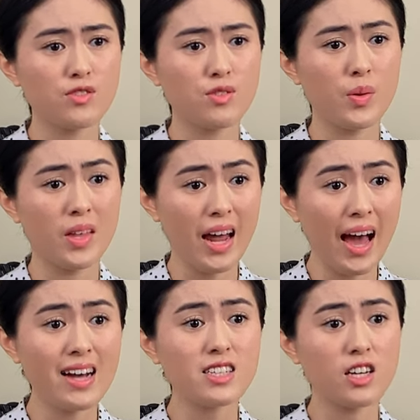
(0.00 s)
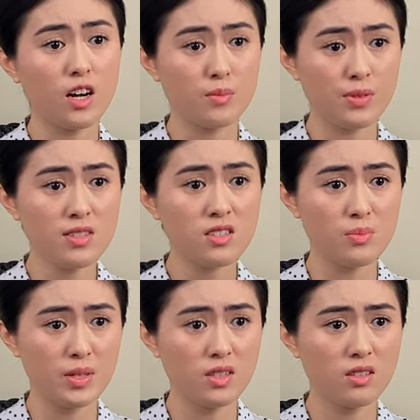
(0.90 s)
the truth and acting on
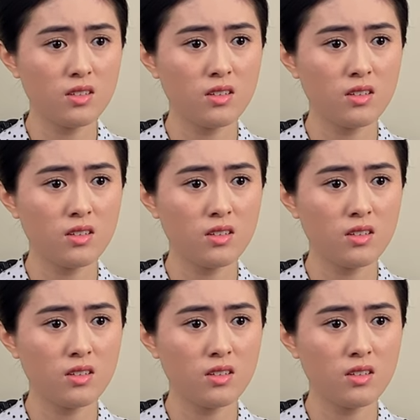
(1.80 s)
principle.